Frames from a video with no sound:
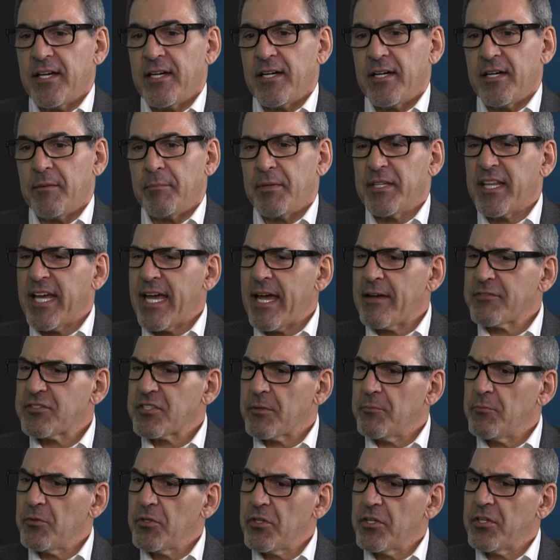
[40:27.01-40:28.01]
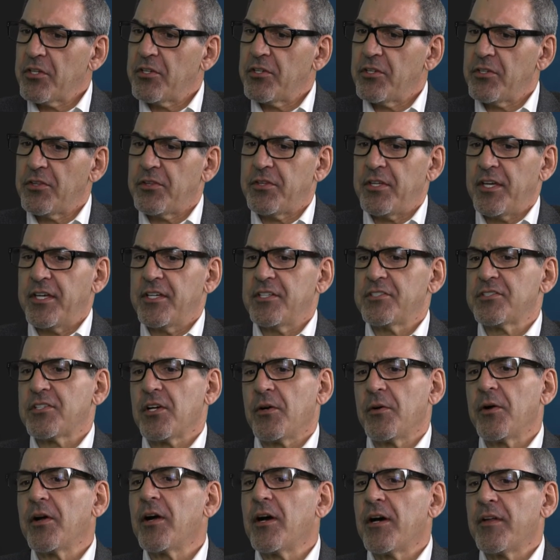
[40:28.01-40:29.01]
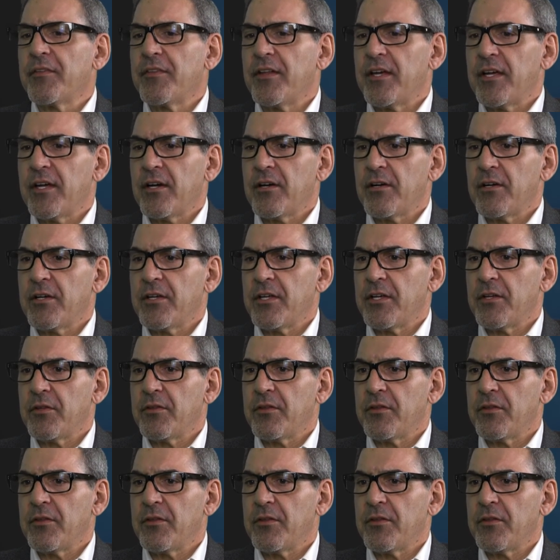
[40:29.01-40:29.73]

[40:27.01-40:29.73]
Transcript: But they have some really good things going on there.